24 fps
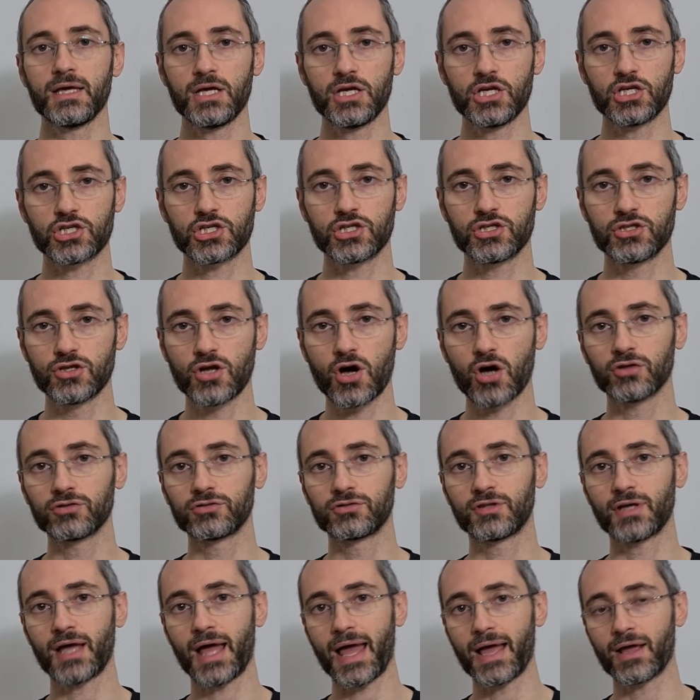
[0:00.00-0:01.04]
is
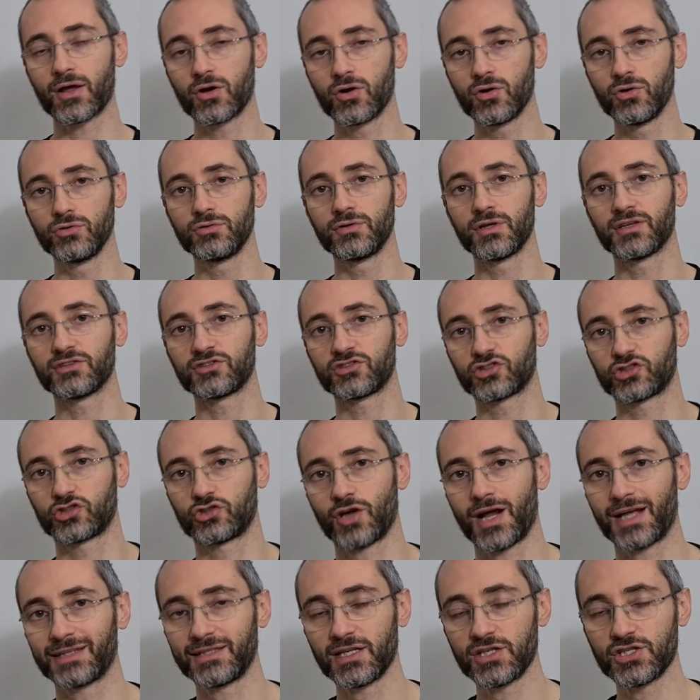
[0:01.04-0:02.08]
not a good
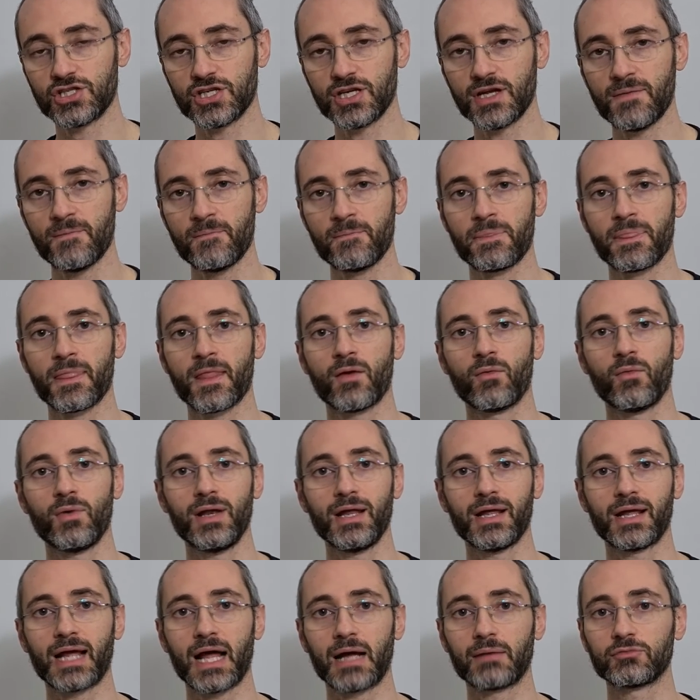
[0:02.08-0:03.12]
strategy when
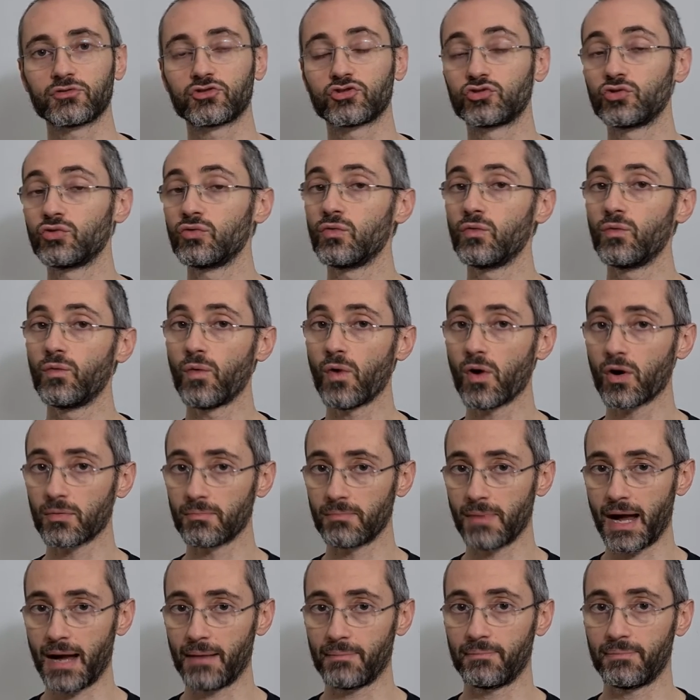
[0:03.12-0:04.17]
it comes to
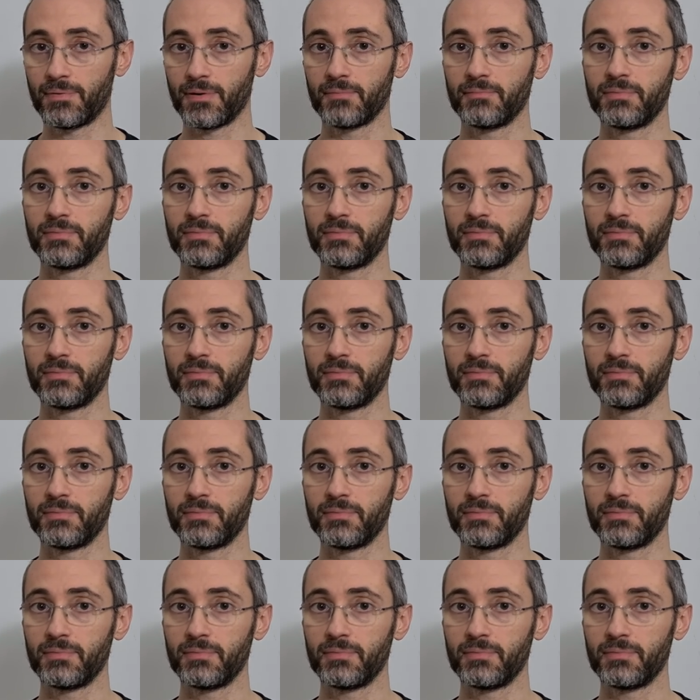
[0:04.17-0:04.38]
warm up,